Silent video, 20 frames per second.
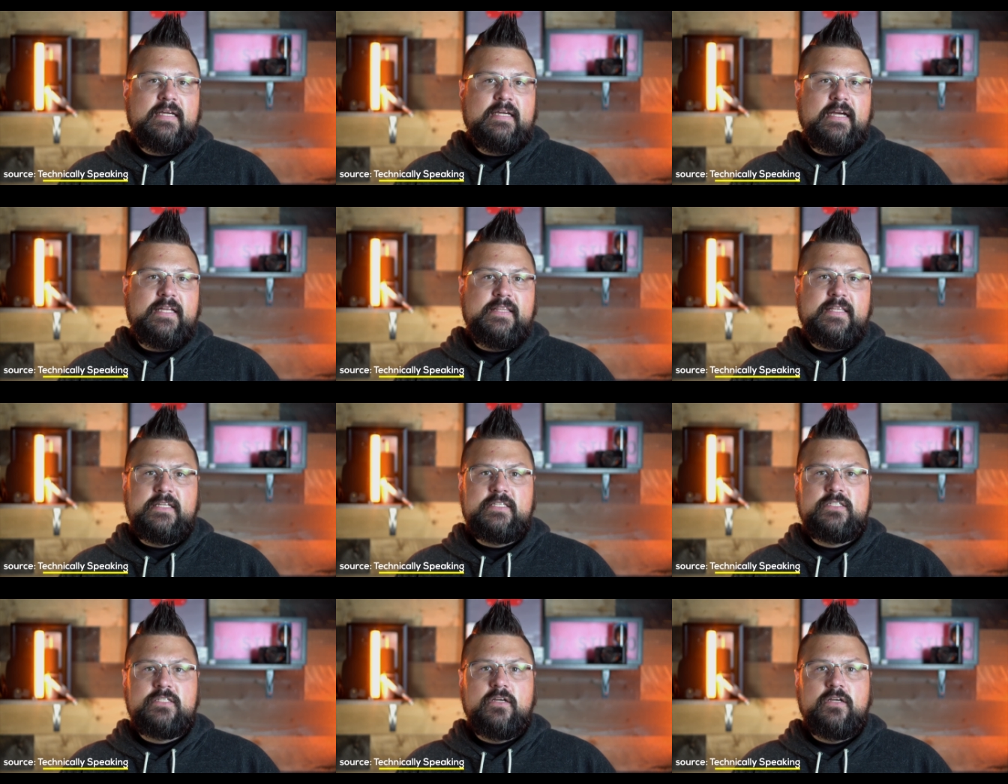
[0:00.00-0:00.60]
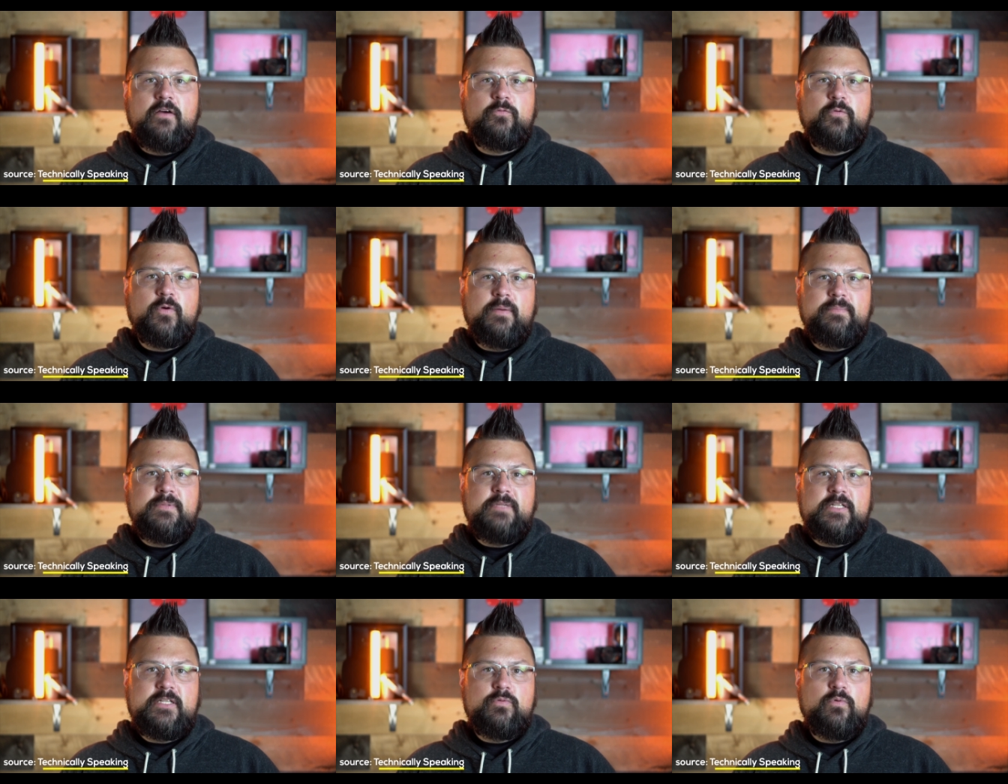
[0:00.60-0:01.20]
I think software
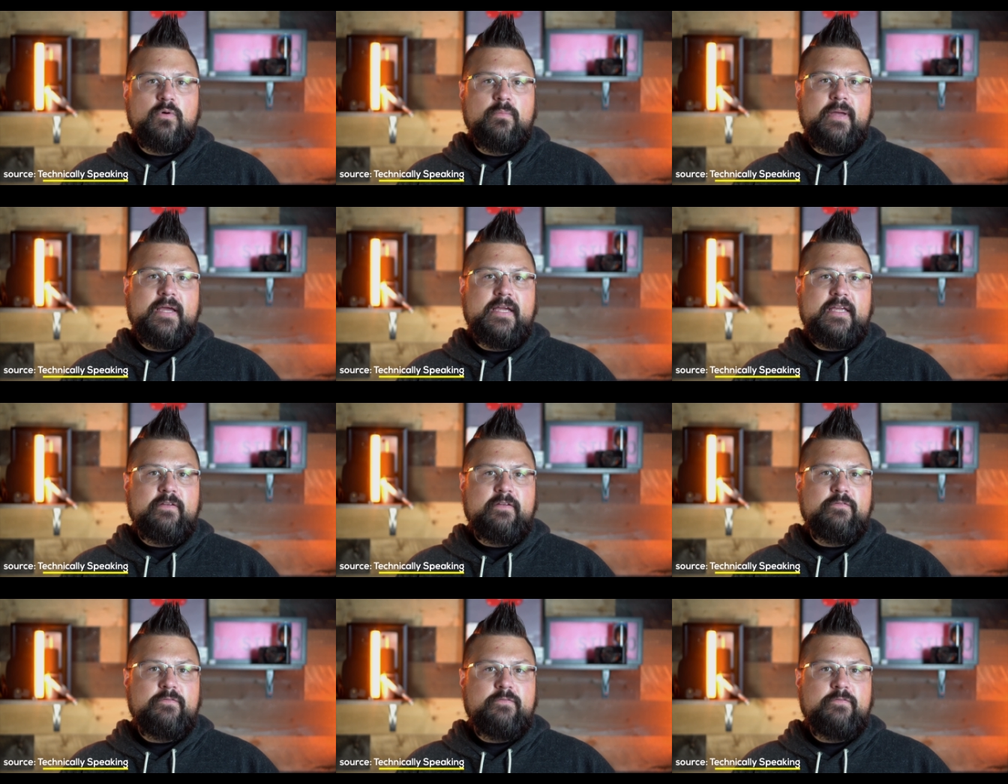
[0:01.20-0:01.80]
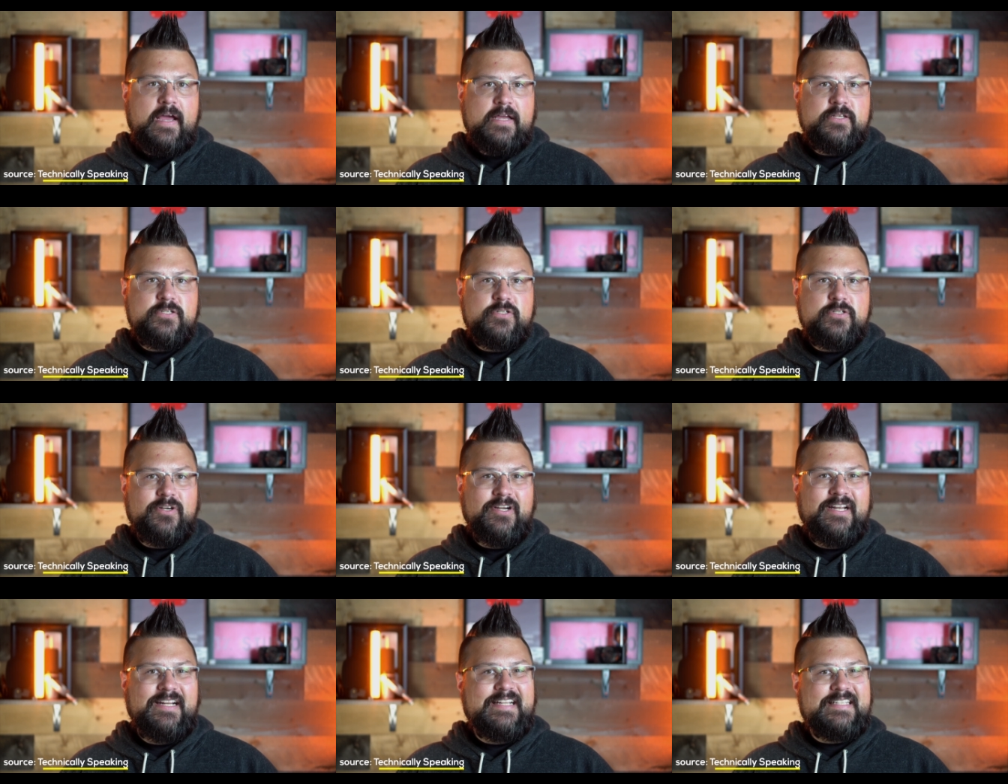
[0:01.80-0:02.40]
updates will make it
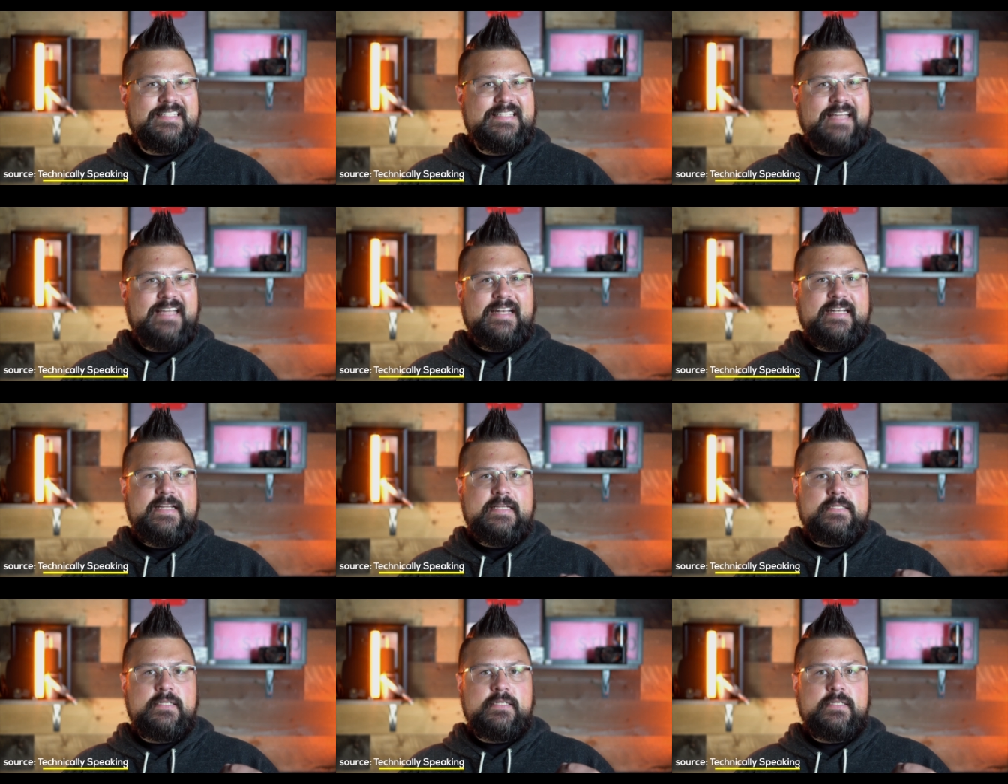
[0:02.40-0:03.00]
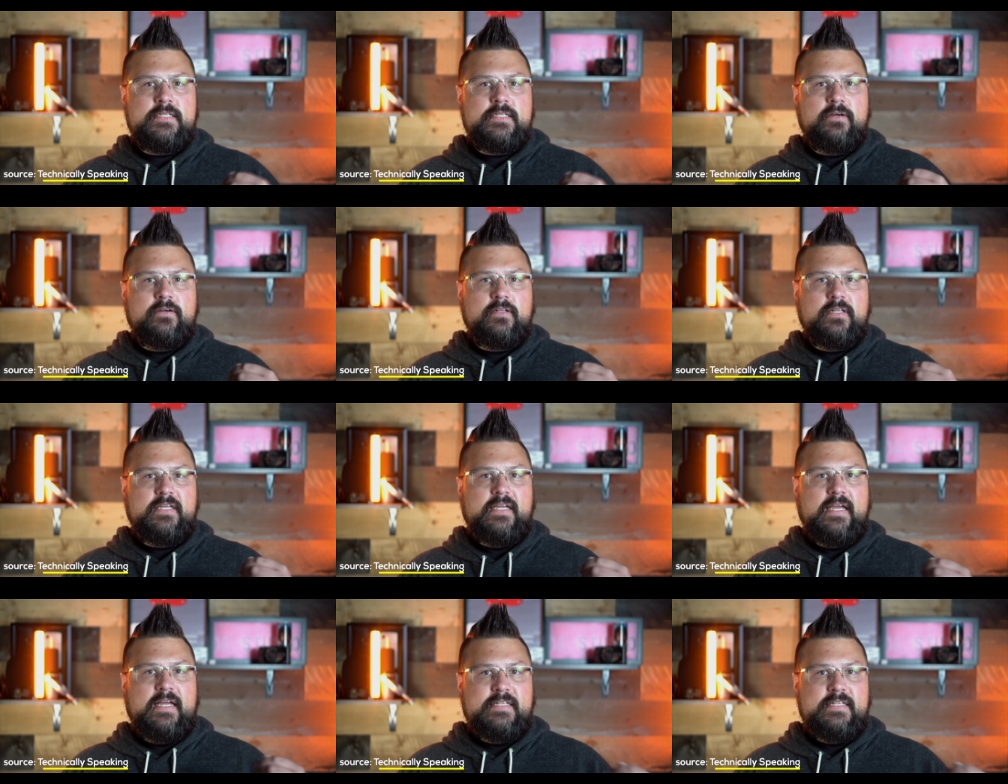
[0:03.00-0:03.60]
faster and it's not necessarily